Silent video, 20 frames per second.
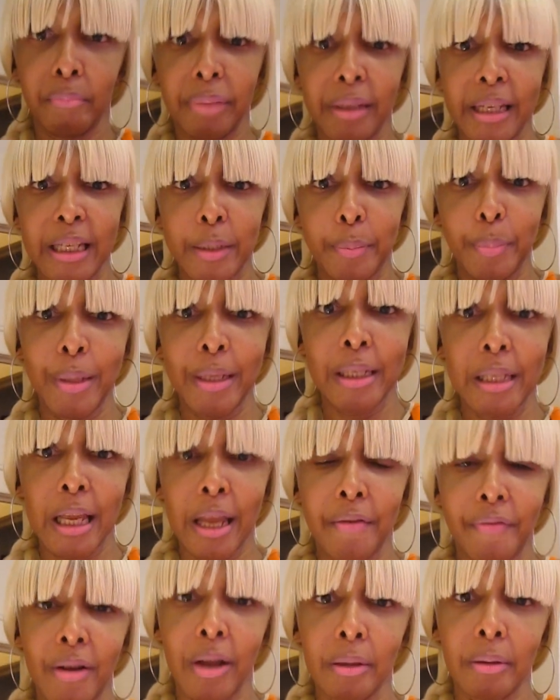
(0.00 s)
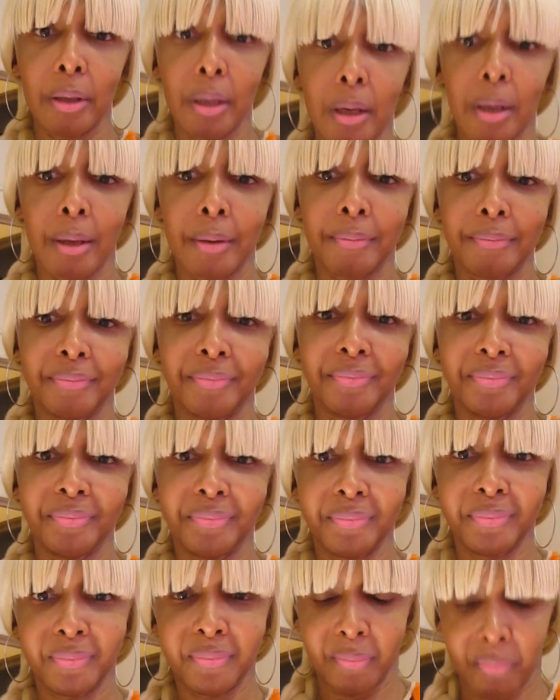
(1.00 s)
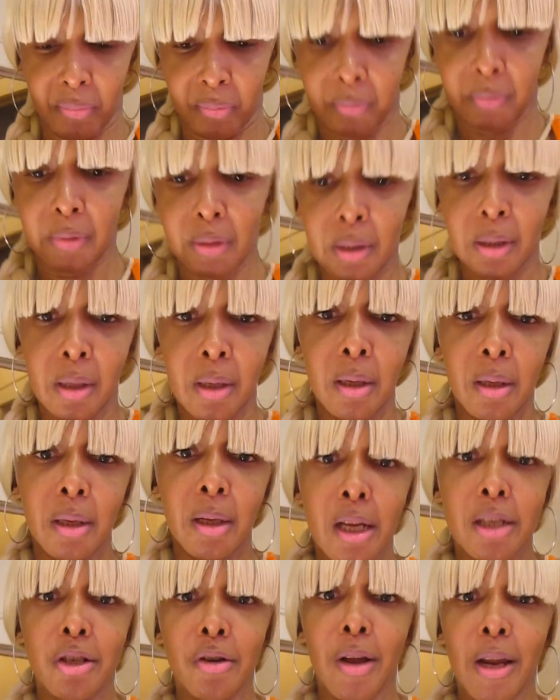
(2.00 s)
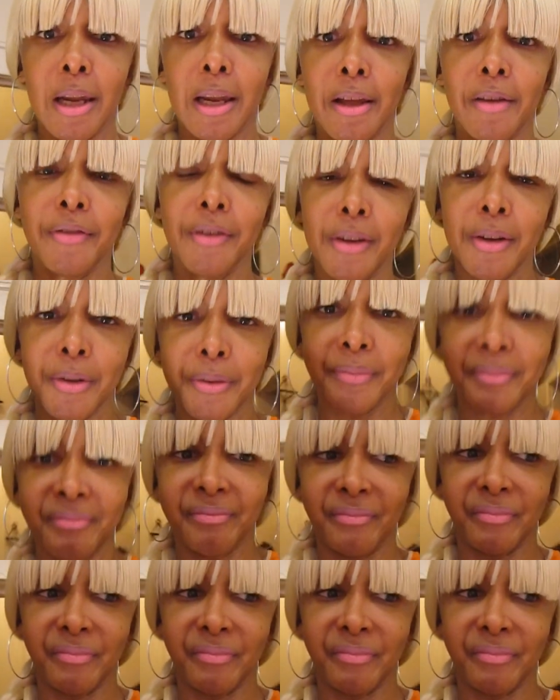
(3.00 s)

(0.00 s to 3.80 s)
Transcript: Please be safe out there. Let y'all love you.